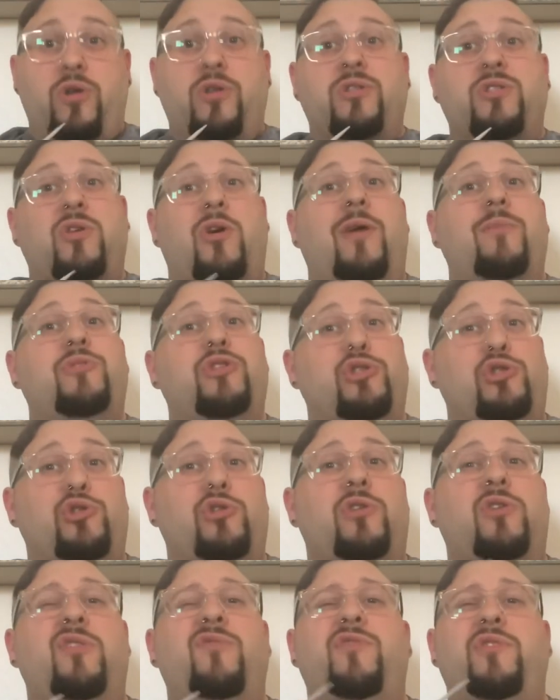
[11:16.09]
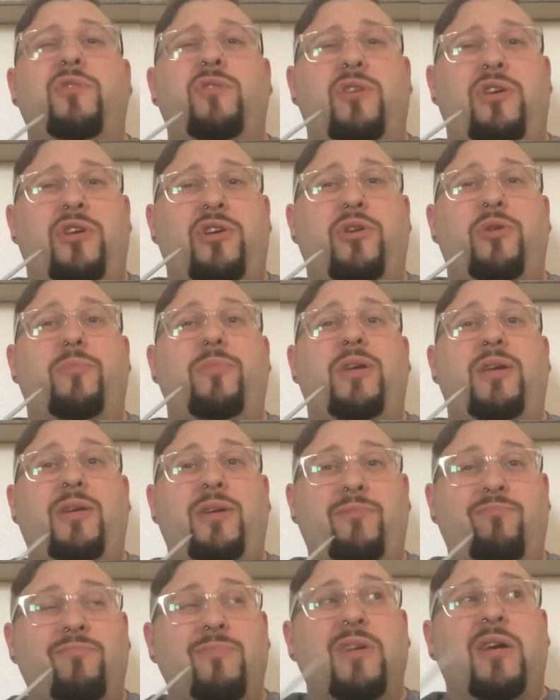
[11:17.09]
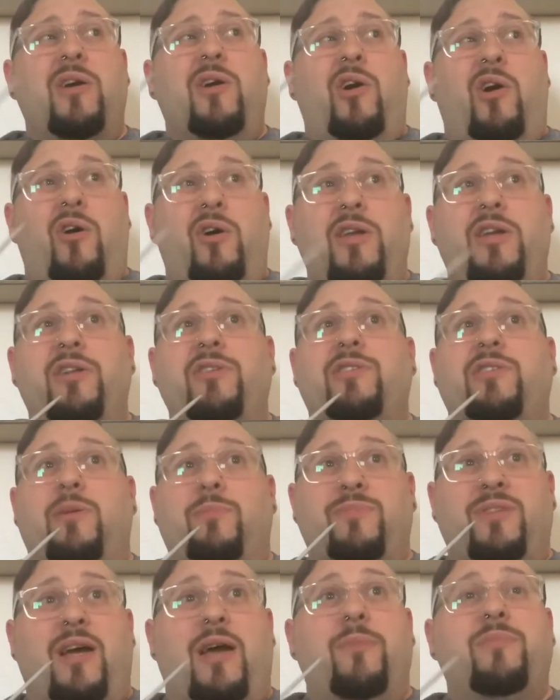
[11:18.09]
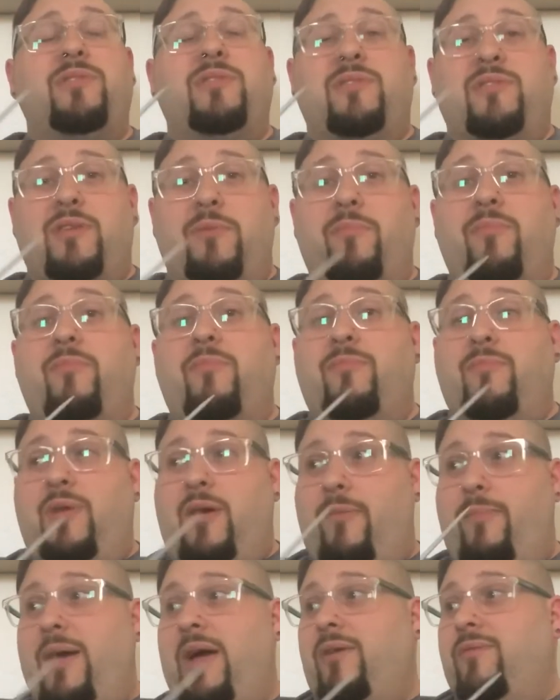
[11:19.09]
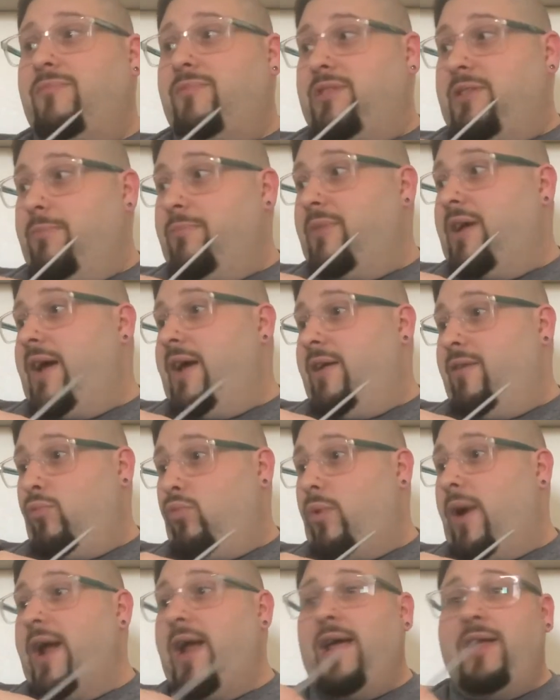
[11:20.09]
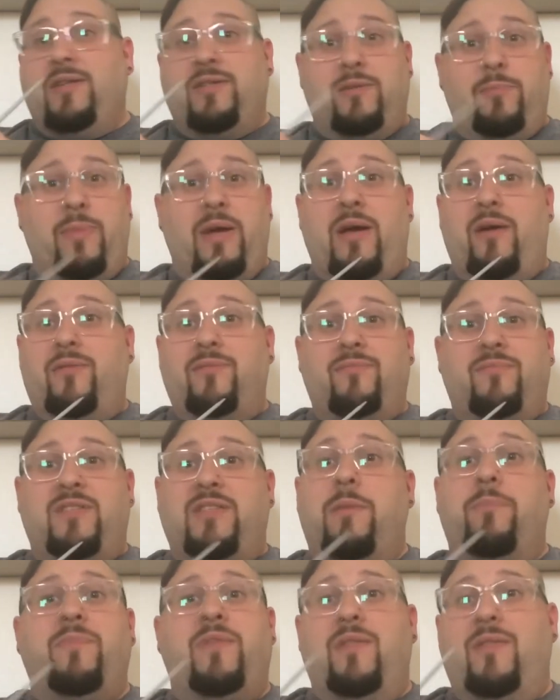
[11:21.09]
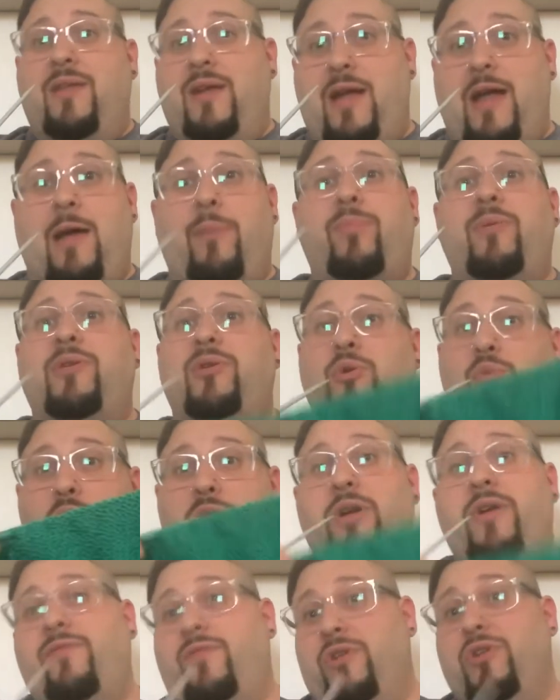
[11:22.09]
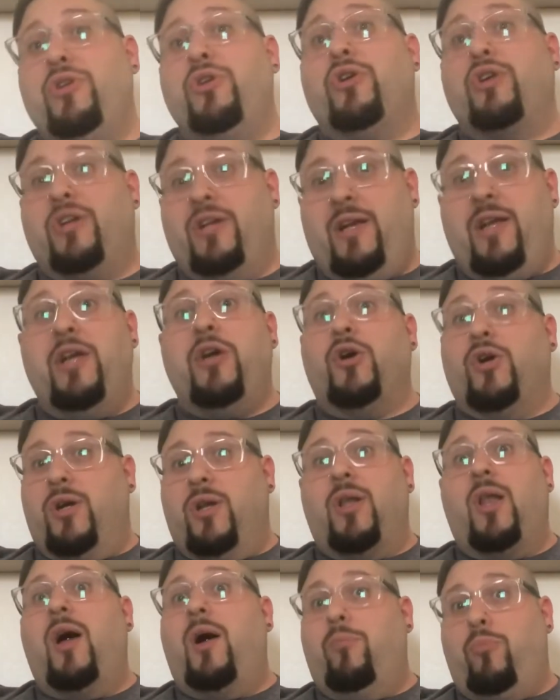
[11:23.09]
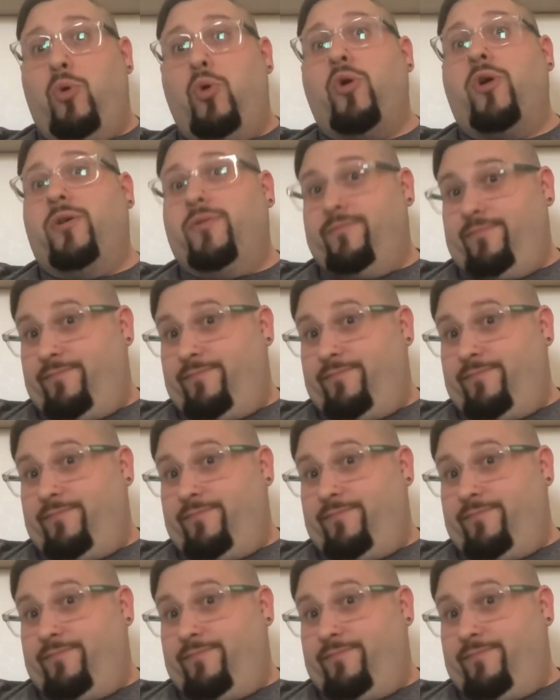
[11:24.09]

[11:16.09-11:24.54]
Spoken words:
So I'm sure if you hear me on here sometimes about some kind of rant about something that happened or whatever, you're going to hear it a lot more.